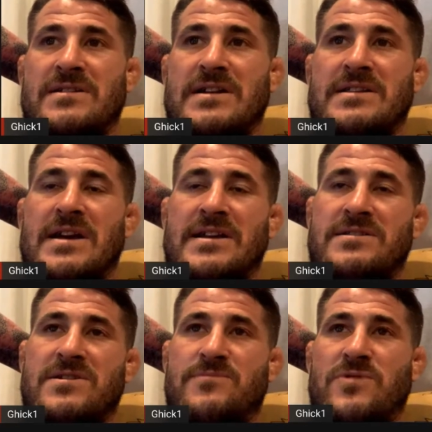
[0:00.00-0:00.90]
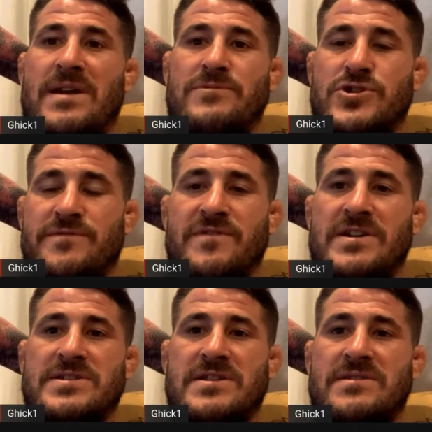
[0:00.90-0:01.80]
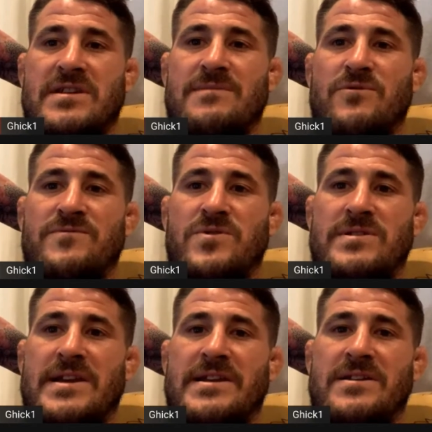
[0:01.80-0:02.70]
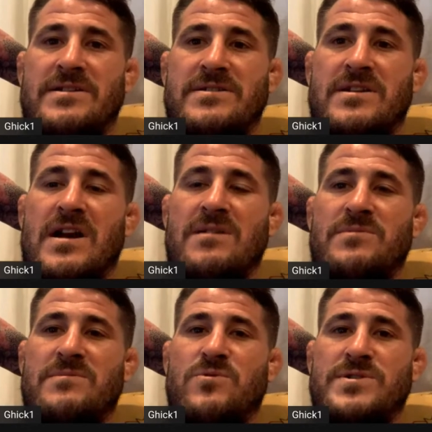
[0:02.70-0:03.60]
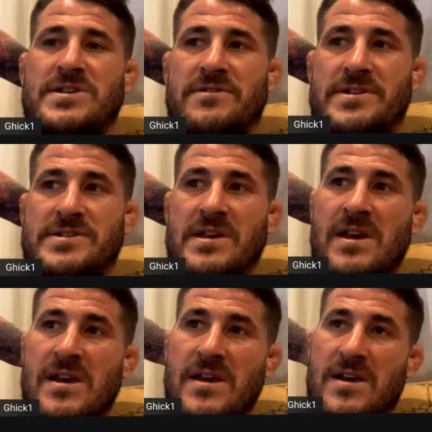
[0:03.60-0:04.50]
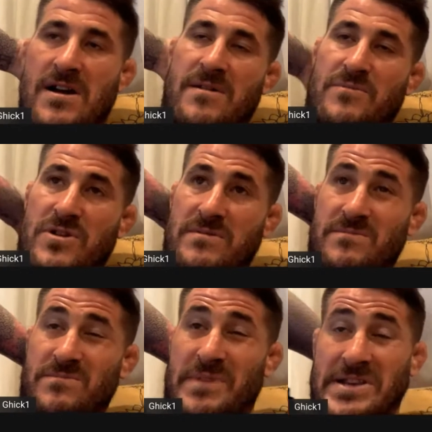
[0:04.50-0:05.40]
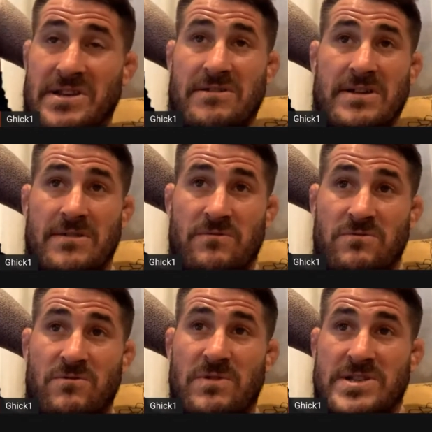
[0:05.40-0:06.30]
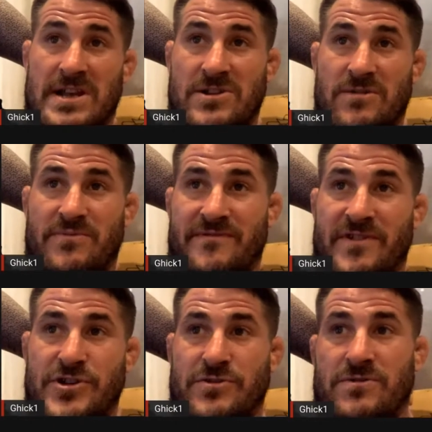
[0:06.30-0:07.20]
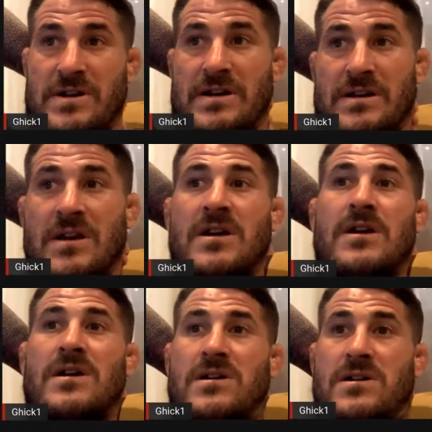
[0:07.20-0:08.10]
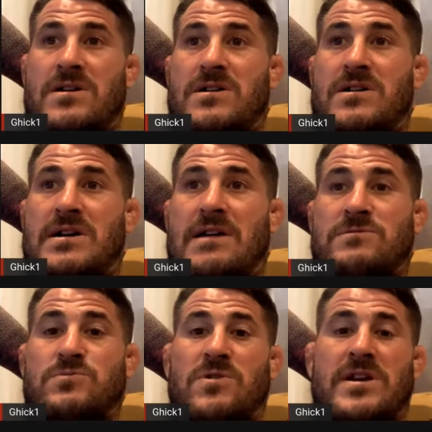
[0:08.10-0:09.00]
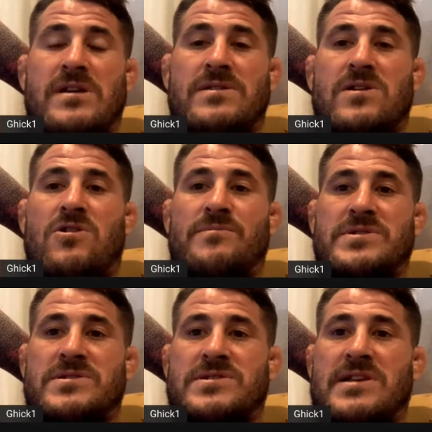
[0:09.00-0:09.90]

I had a couple amateur fights, and then I moved to Atlanta and got a bit more serious. But basically, once I turned professional, I was working in the car business.